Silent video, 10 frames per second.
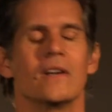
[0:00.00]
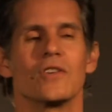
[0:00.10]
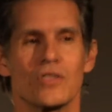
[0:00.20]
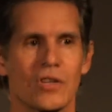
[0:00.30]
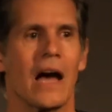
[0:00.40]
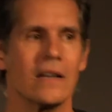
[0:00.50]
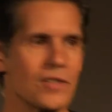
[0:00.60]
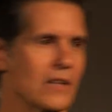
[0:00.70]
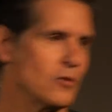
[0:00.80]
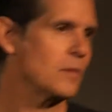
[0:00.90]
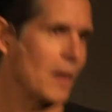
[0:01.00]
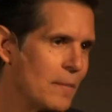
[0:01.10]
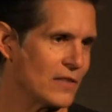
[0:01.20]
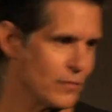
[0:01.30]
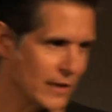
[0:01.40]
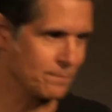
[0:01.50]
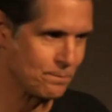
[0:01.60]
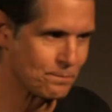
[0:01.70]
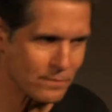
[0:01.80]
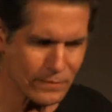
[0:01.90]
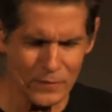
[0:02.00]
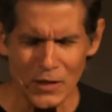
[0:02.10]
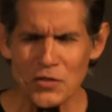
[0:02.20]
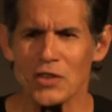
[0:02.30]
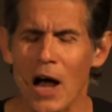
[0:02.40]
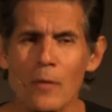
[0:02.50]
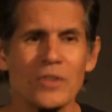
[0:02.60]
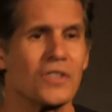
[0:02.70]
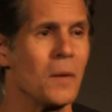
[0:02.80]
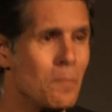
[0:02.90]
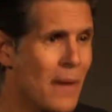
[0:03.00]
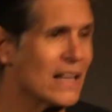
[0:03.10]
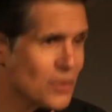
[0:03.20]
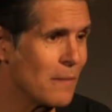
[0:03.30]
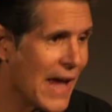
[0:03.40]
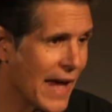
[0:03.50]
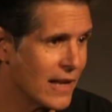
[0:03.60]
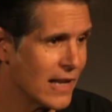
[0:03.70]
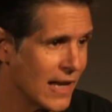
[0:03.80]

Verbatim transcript: Scott is actually my best friend. Scott was the best man